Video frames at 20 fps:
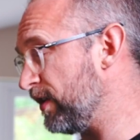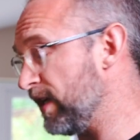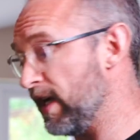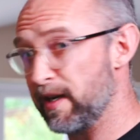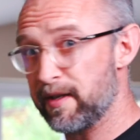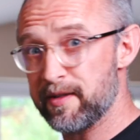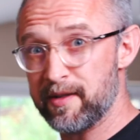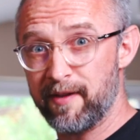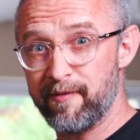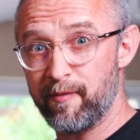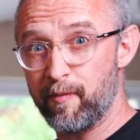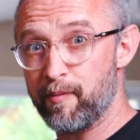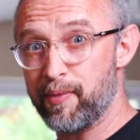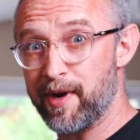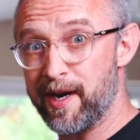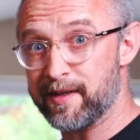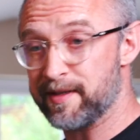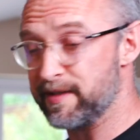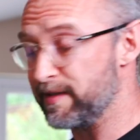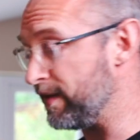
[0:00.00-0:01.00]
yet because I haven't
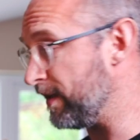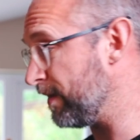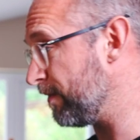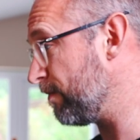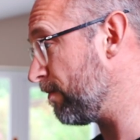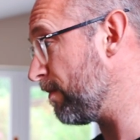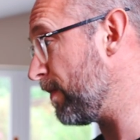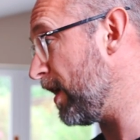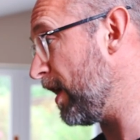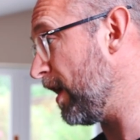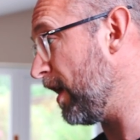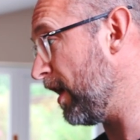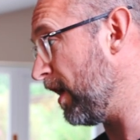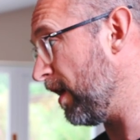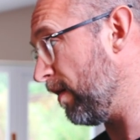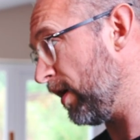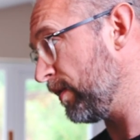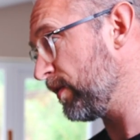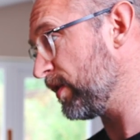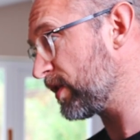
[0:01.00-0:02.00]
practiced it, but
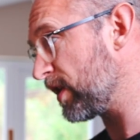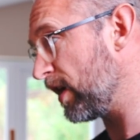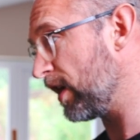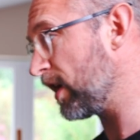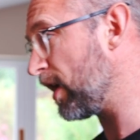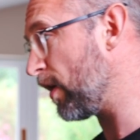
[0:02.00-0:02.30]
I'm just going to